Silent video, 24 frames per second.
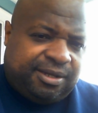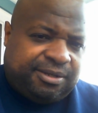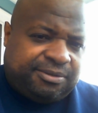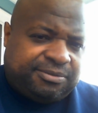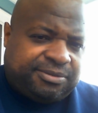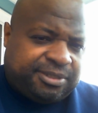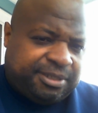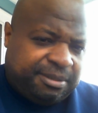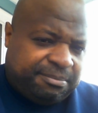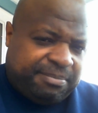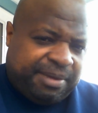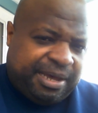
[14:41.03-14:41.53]

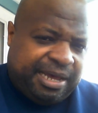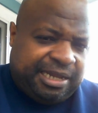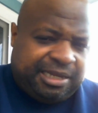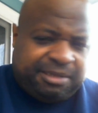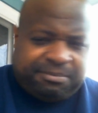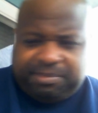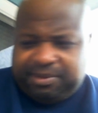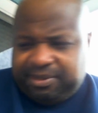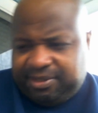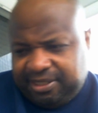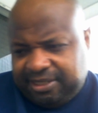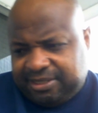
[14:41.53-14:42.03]

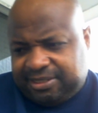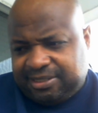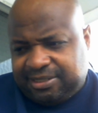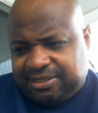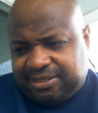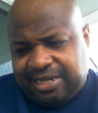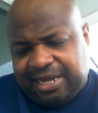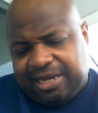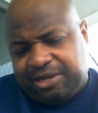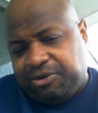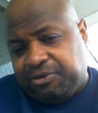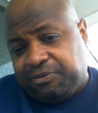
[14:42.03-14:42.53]
symbolic, but this
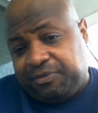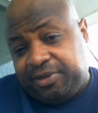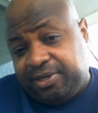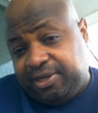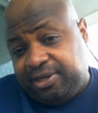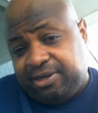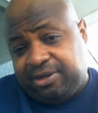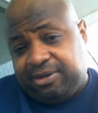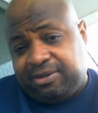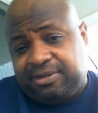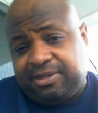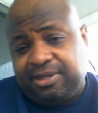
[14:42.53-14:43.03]
is not over
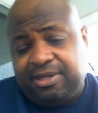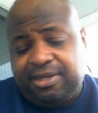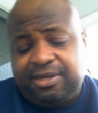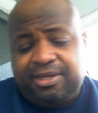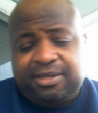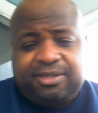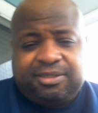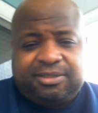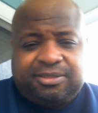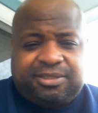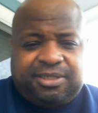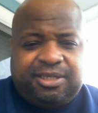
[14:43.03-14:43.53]
here.
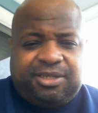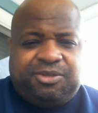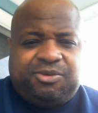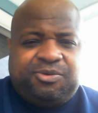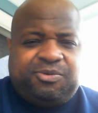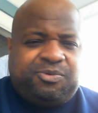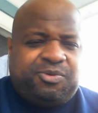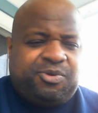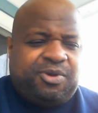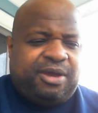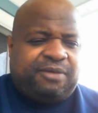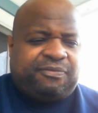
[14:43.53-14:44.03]
See,
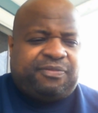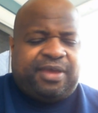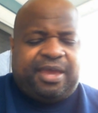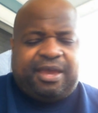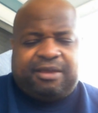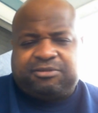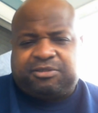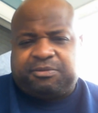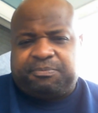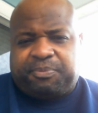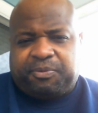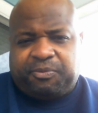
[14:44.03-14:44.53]
you have to
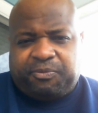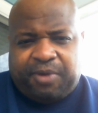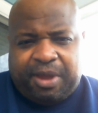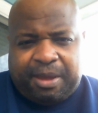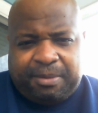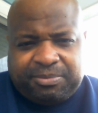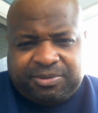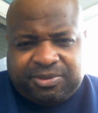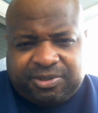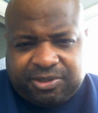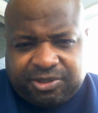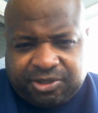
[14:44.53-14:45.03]
have some
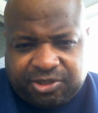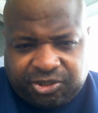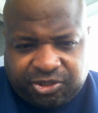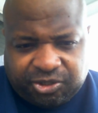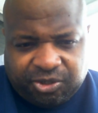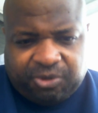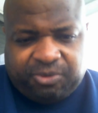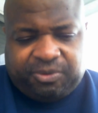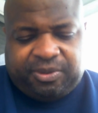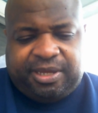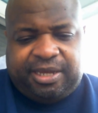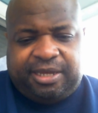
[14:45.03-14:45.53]
parameters to
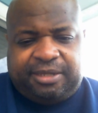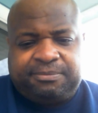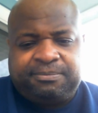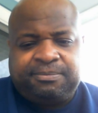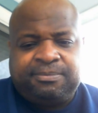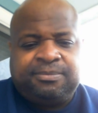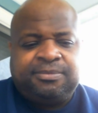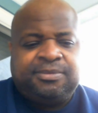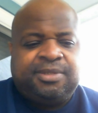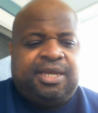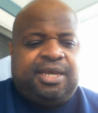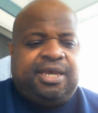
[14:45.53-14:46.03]
show that.
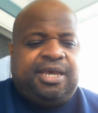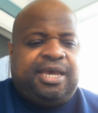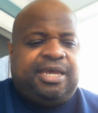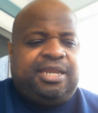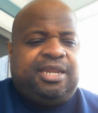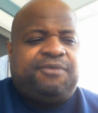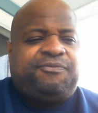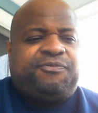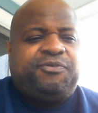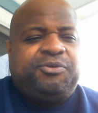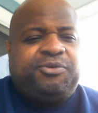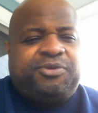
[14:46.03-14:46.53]
And
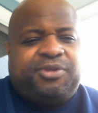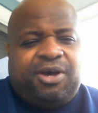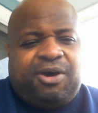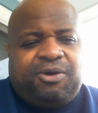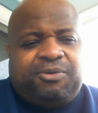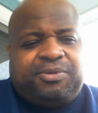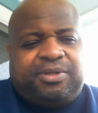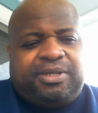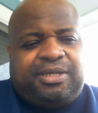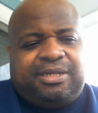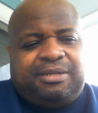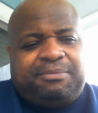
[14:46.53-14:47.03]
if you
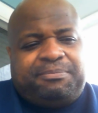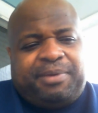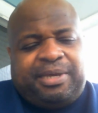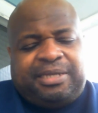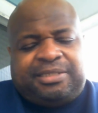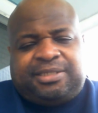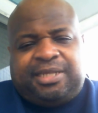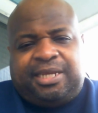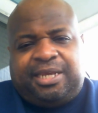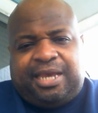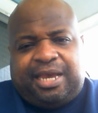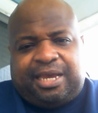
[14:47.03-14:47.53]
don't, then the
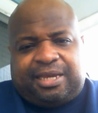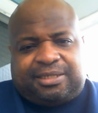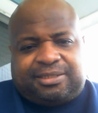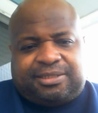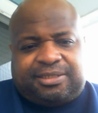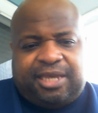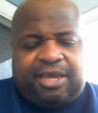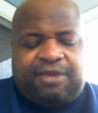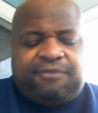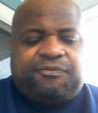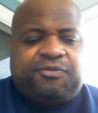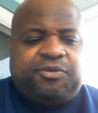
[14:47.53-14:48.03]
best thing I can
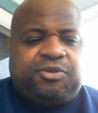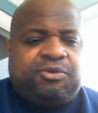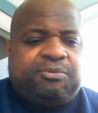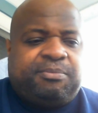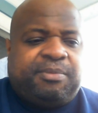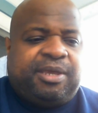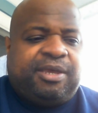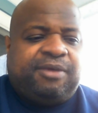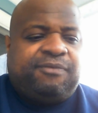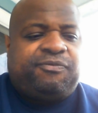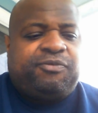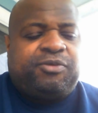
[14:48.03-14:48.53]
say for you,
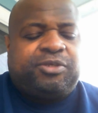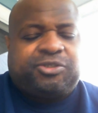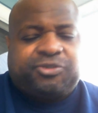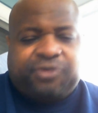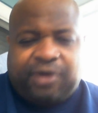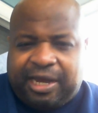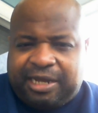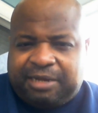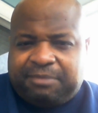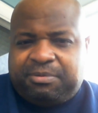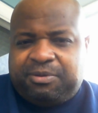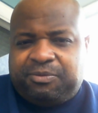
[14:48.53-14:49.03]
man, if you're
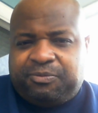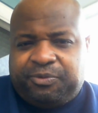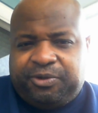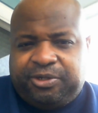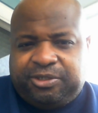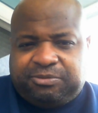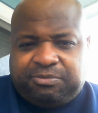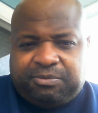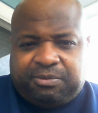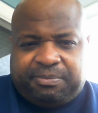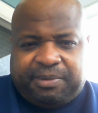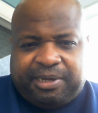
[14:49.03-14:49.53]
trying to be
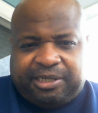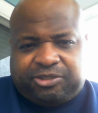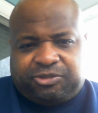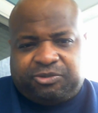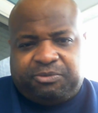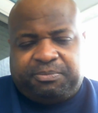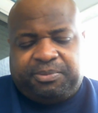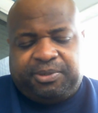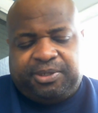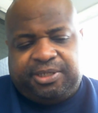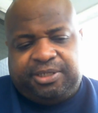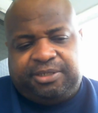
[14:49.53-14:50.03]
reasonable about
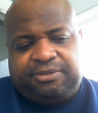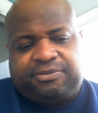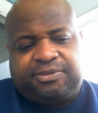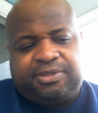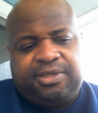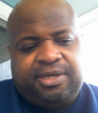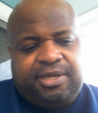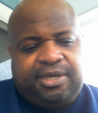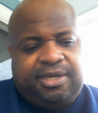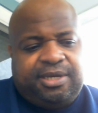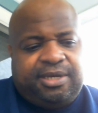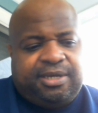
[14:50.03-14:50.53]
your beliefs,
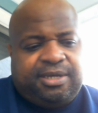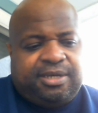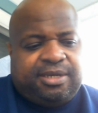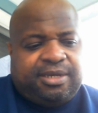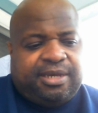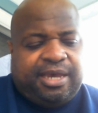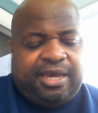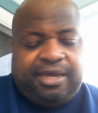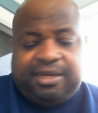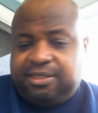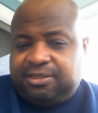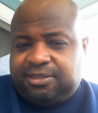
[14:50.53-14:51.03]

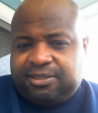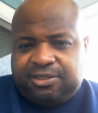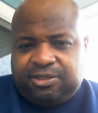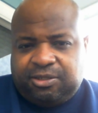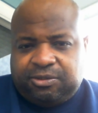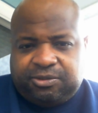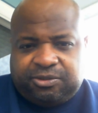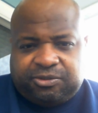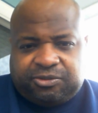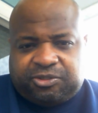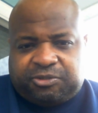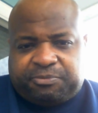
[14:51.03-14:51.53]
and this is
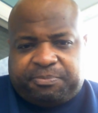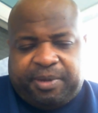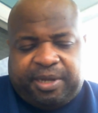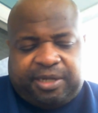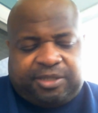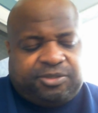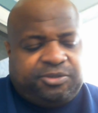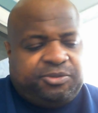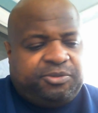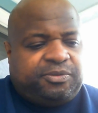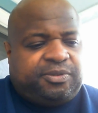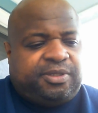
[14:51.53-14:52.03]
no
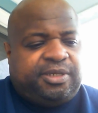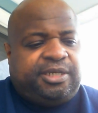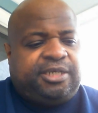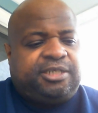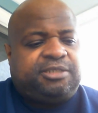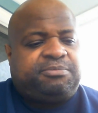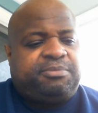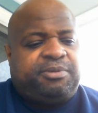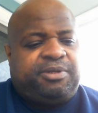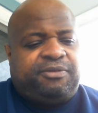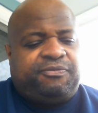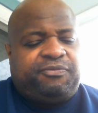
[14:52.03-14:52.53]
disrespect to you
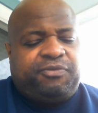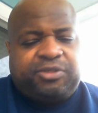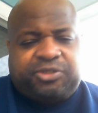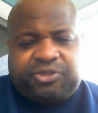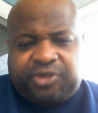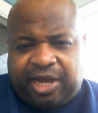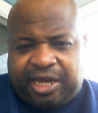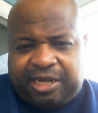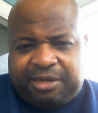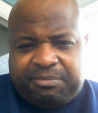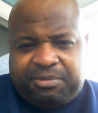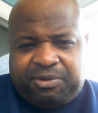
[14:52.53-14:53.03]
theists, but if you're
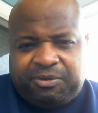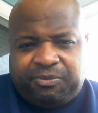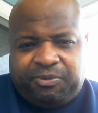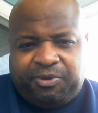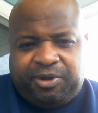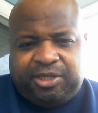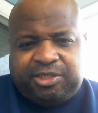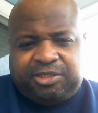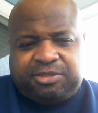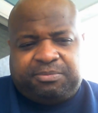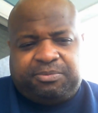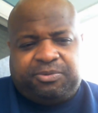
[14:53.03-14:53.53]
trying to be
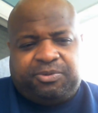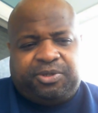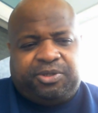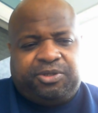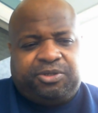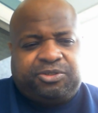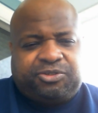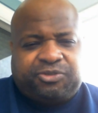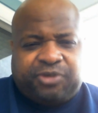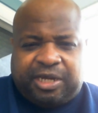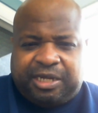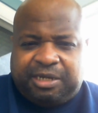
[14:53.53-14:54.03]
reasonable and
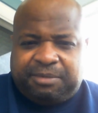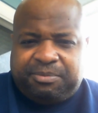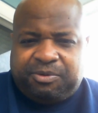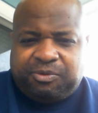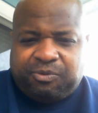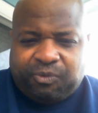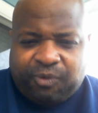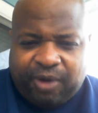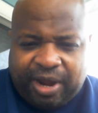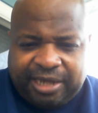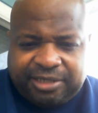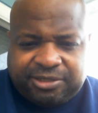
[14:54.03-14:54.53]
you're trying to be
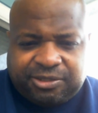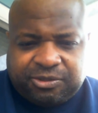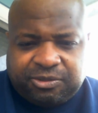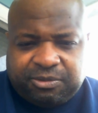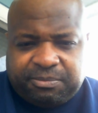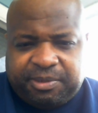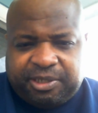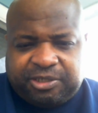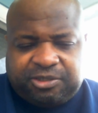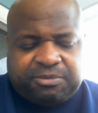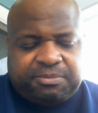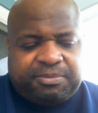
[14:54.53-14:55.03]
rational
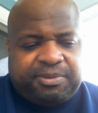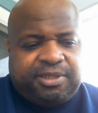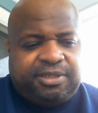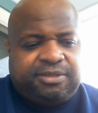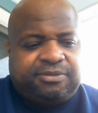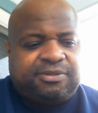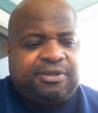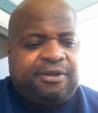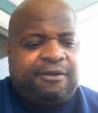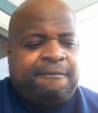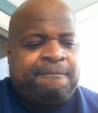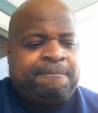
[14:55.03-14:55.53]
about your
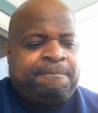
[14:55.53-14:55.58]
beliefs,